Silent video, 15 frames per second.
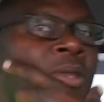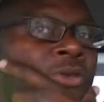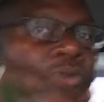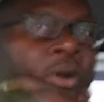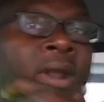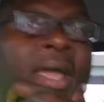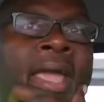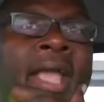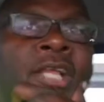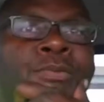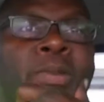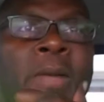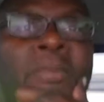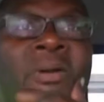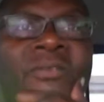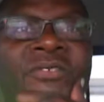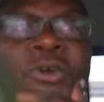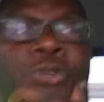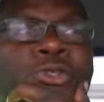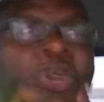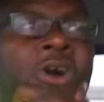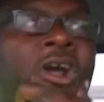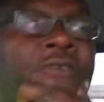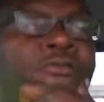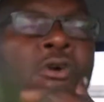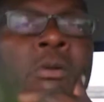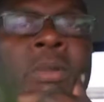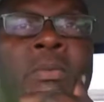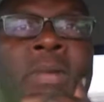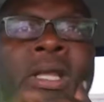trying to ask people to feel sorry
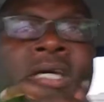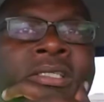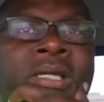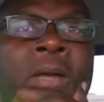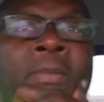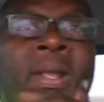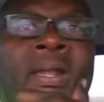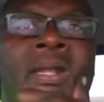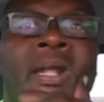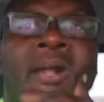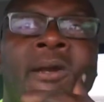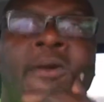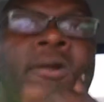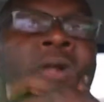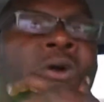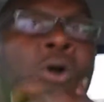for me because I'm in there.